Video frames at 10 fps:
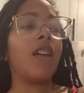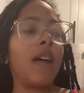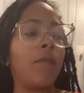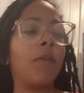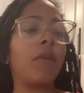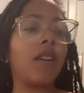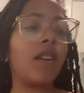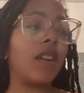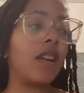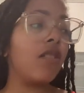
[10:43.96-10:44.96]
no, like people get
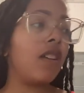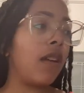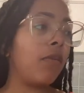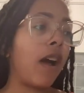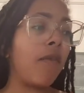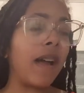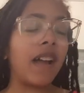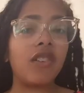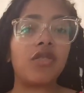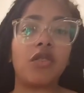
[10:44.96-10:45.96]
on the internet like, oh my
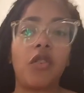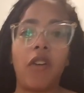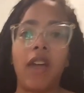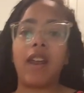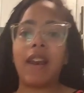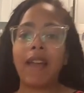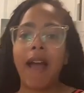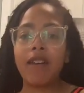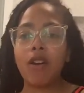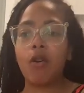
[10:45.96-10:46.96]
god, you're so fat. Like
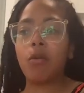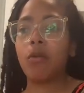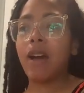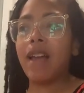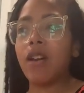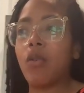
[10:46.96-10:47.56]
I know, I